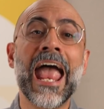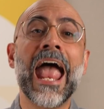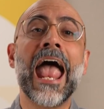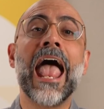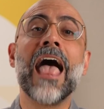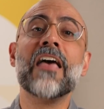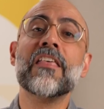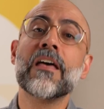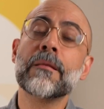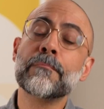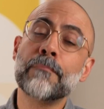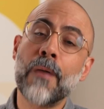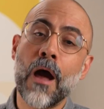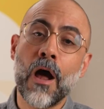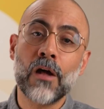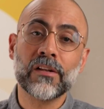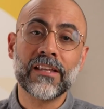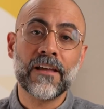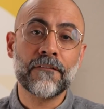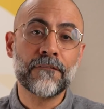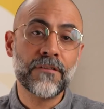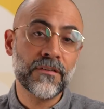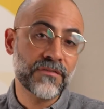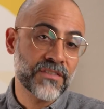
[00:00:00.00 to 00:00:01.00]
and then bottled
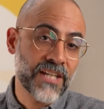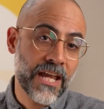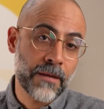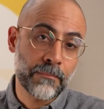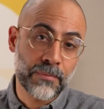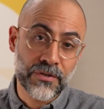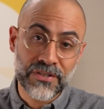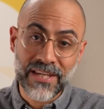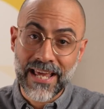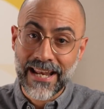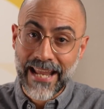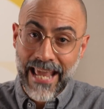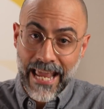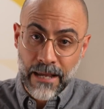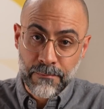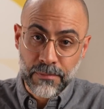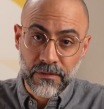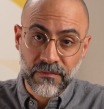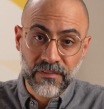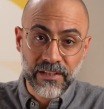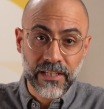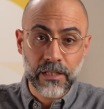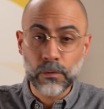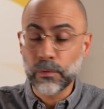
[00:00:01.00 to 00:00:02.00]
at 58%
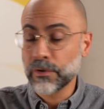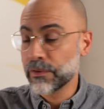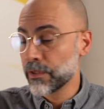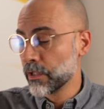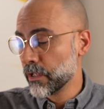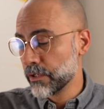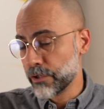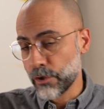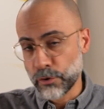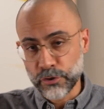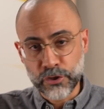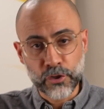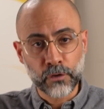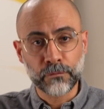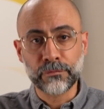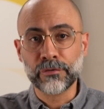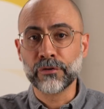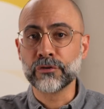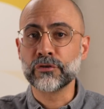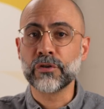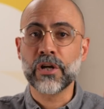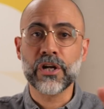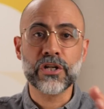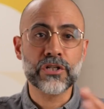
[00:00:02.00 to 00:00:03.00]
ABV with no chill
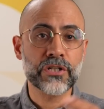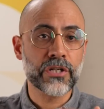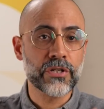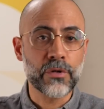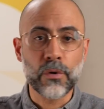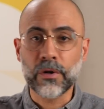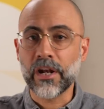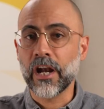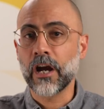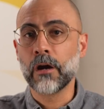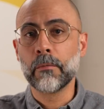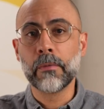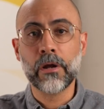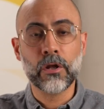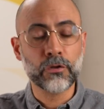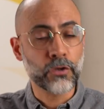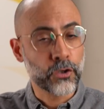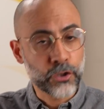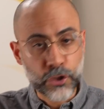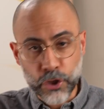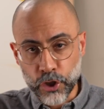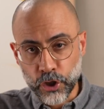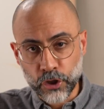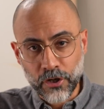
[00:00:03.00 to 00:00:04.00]
filtration, no caramel, no
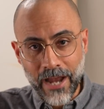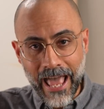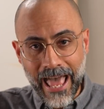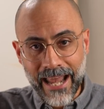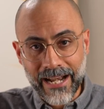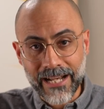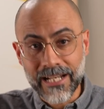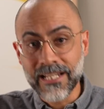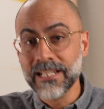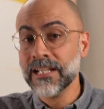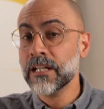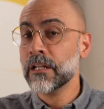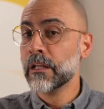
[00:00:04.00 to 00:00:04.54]
sugar added.